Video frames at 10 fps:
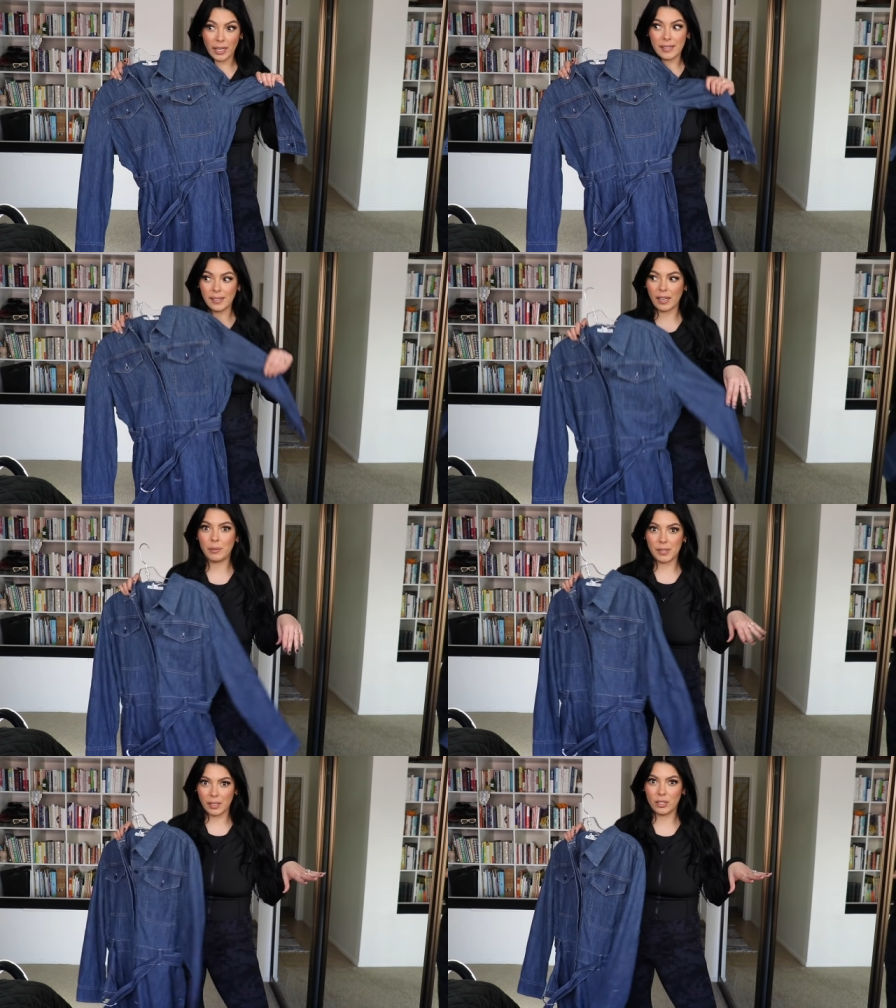I said I
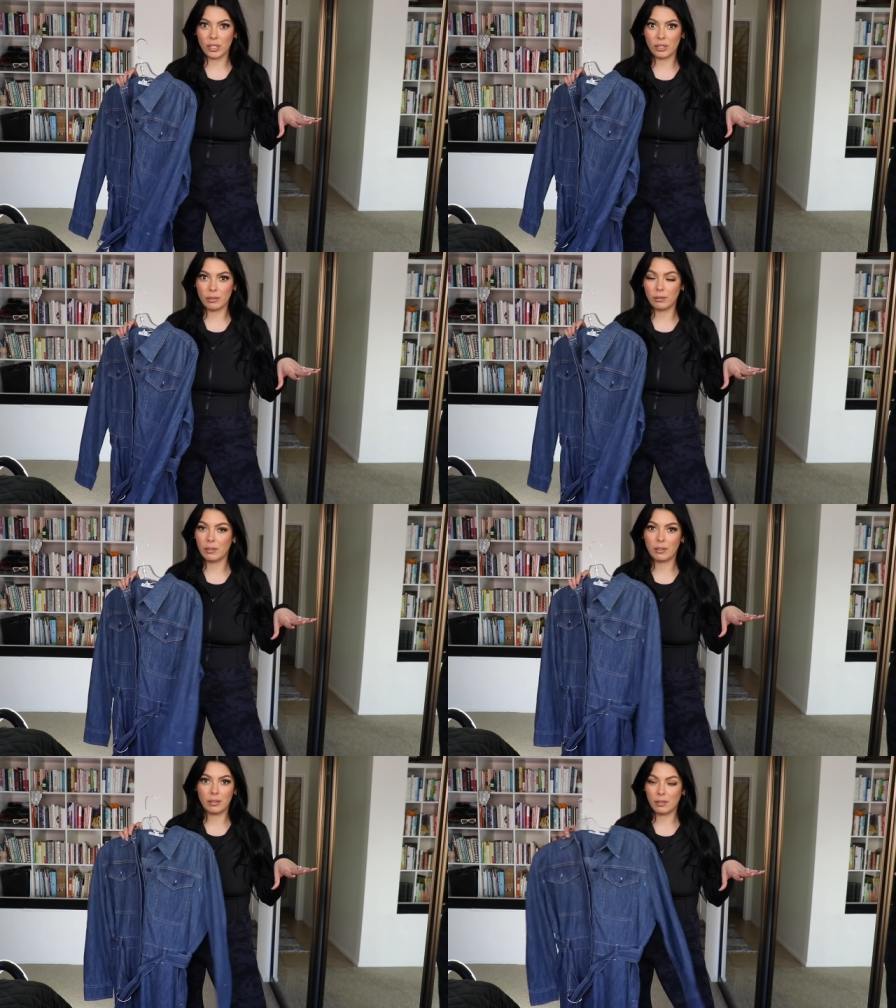was going to do
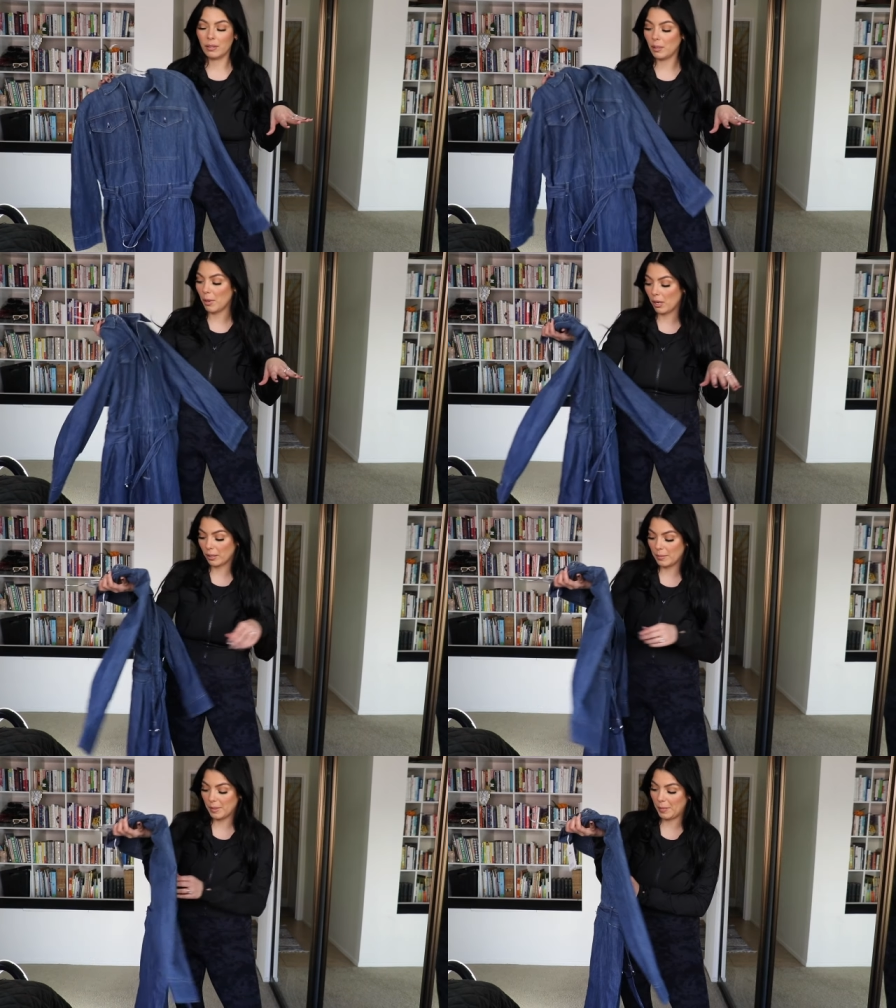the
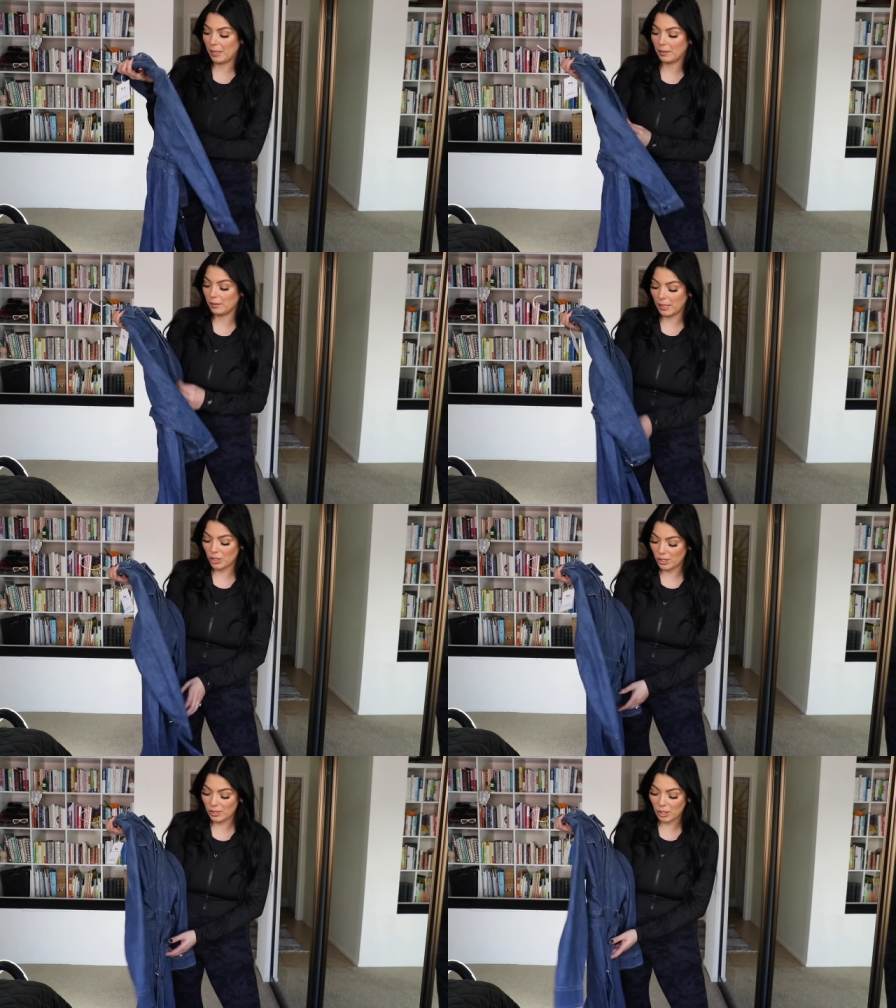bottoms, but
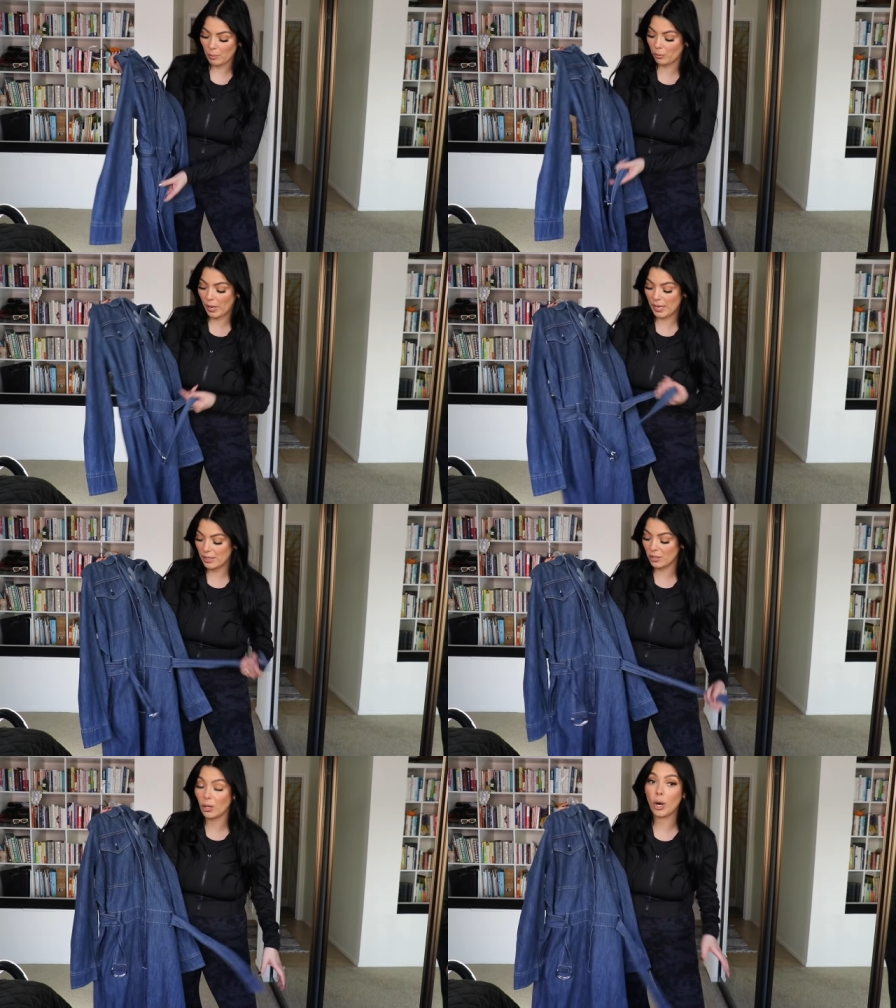let's just jump right
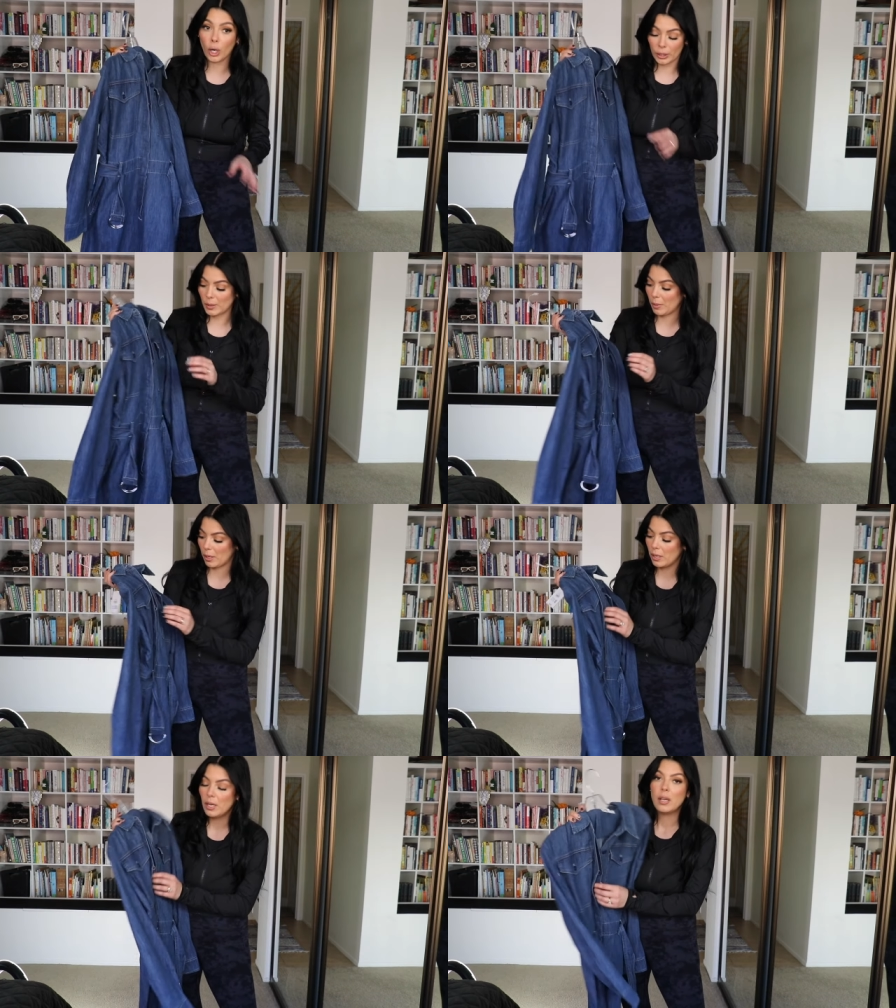into the hardest
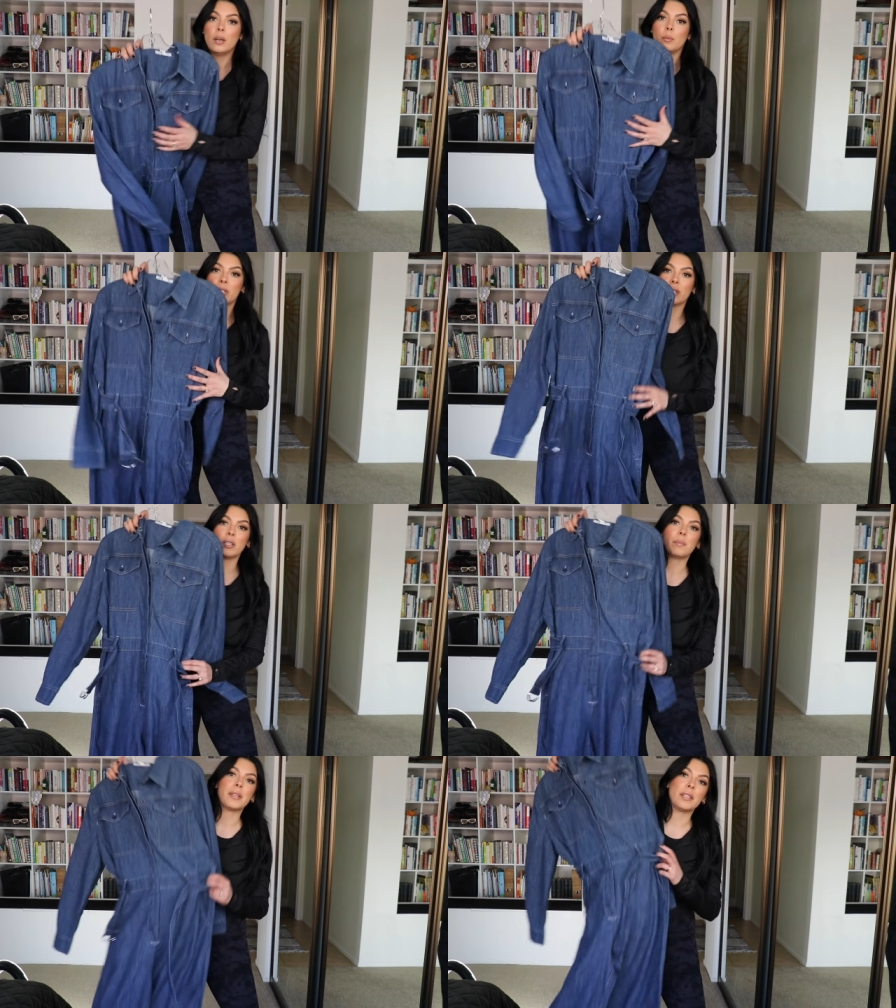part, which are
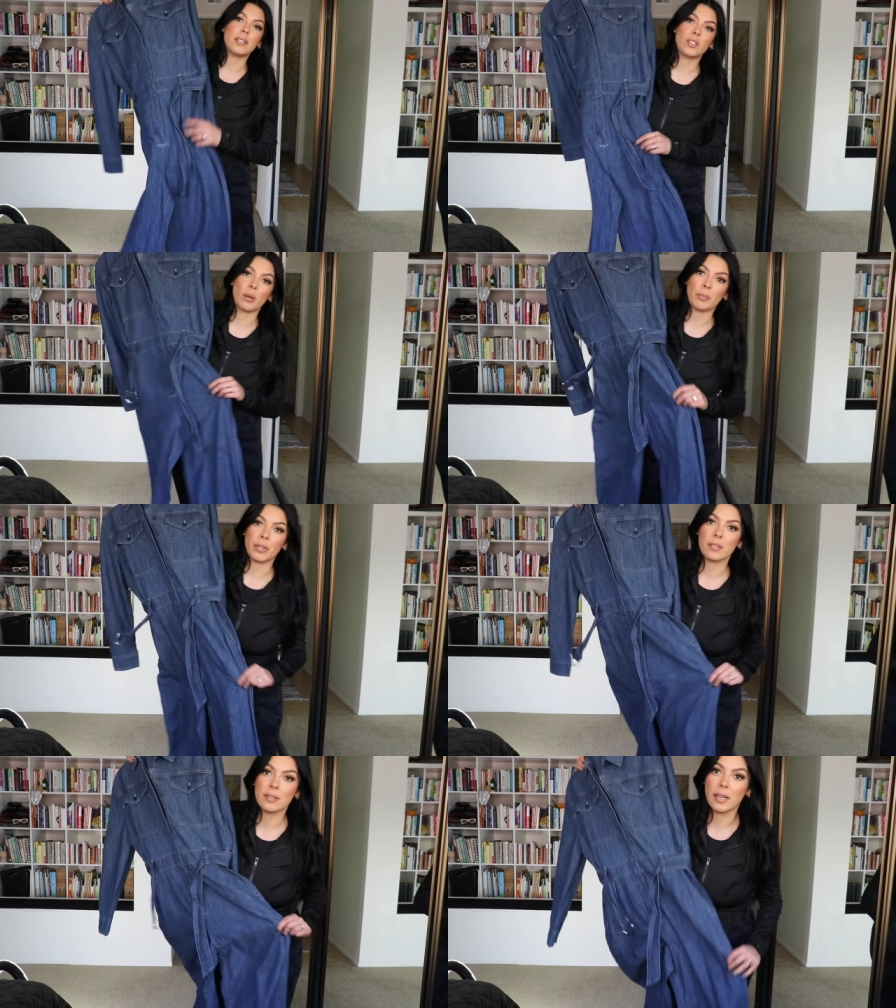going to be these jumpers.